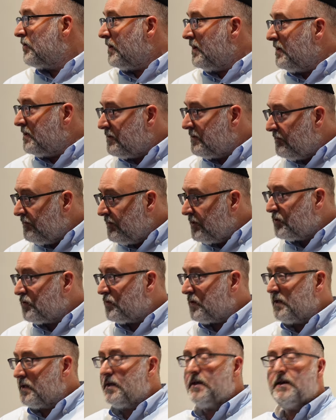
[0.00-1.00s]
both
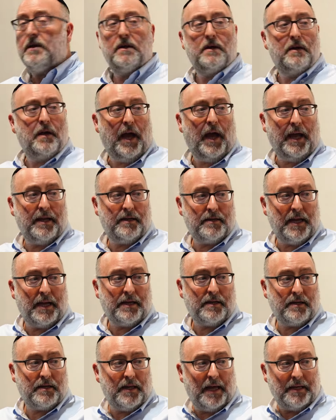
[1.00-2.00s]
individually
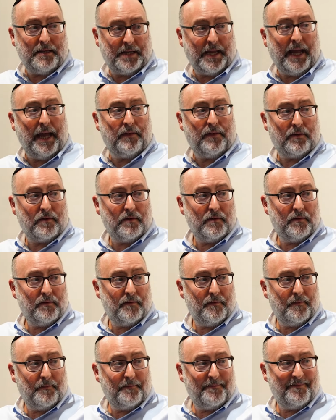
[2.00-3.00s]
and, and, and
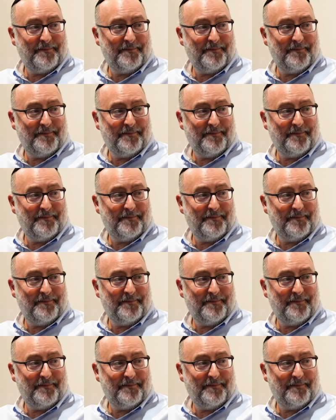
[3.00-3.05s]
together.